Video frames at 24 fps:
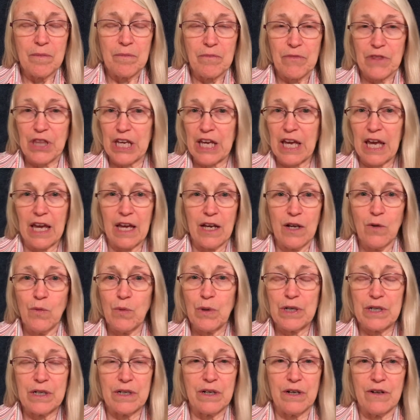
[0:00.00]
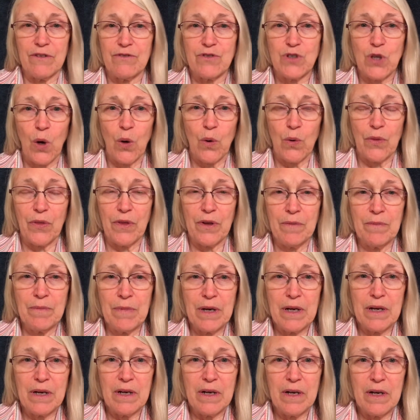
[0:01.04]
The king wouldn't have told them
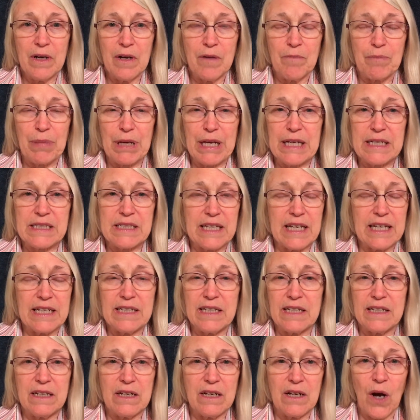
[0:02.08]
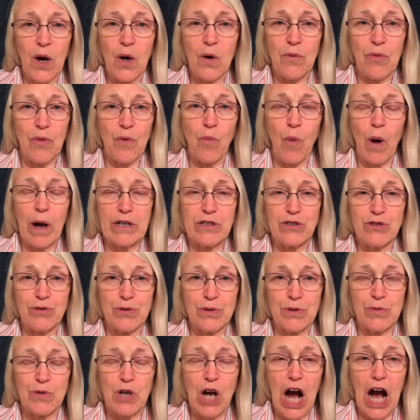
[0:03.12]
because he didn't know the one
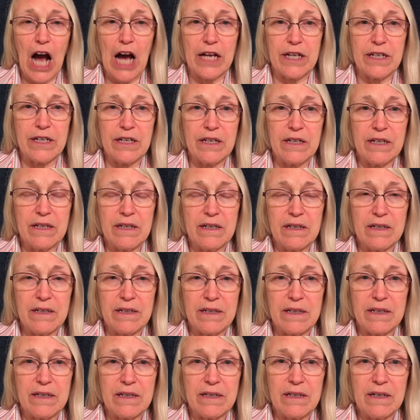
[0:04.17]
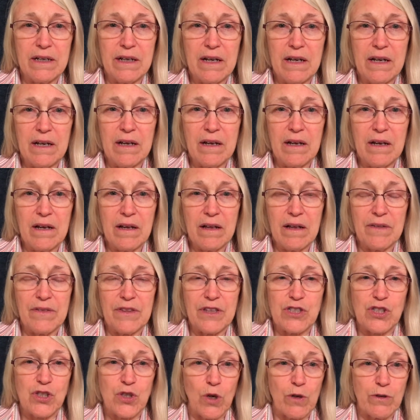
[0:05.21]
true God. The
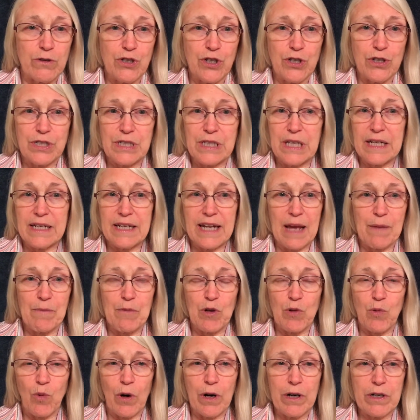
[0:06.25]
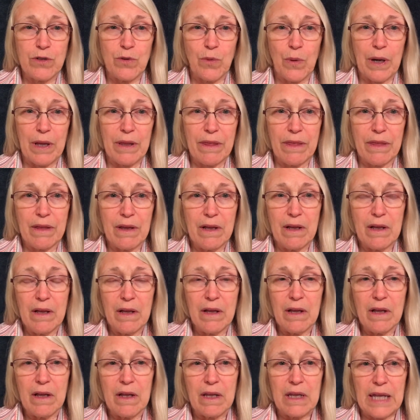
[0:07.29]
soldiers that Naaman worked with
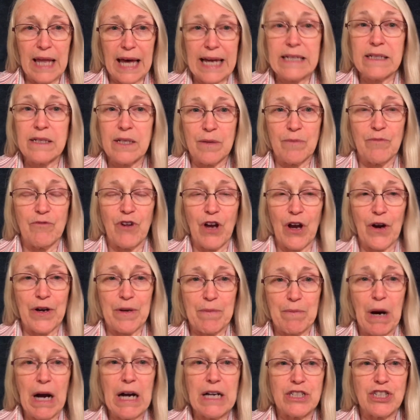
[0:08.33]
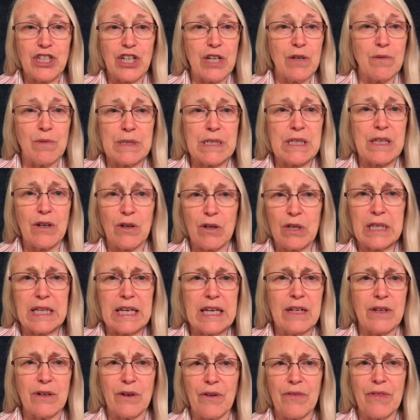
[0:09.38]
liked him very much. He was their
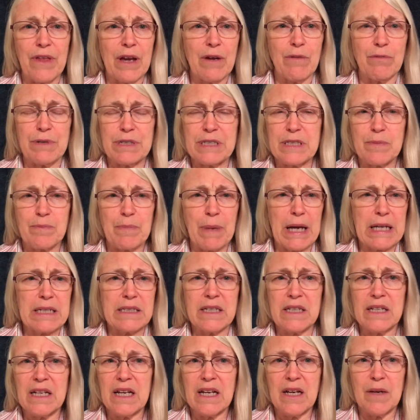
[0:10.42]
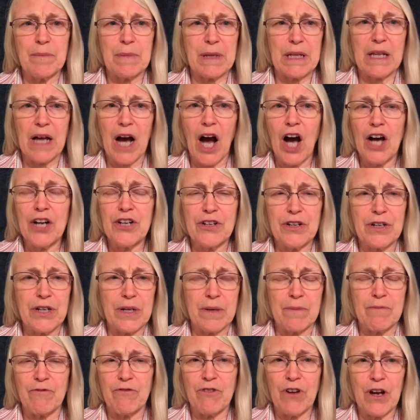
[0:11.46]
leader. They respected him and honored
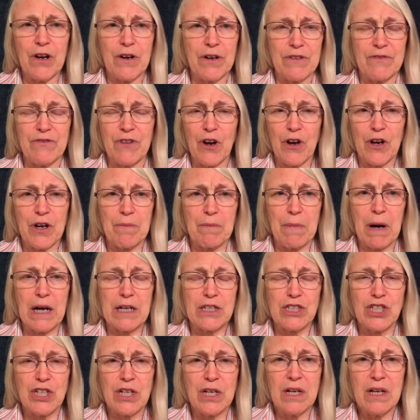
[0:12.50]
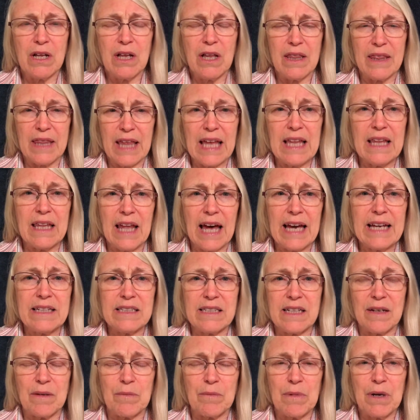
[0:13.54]
him very, very much. They liked
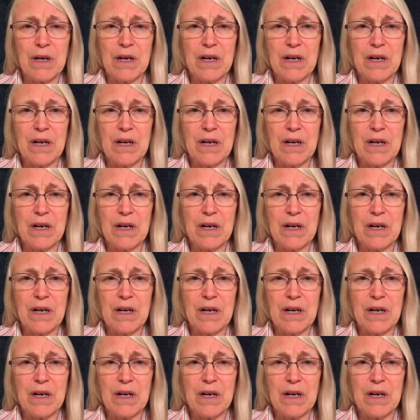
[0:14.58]
him.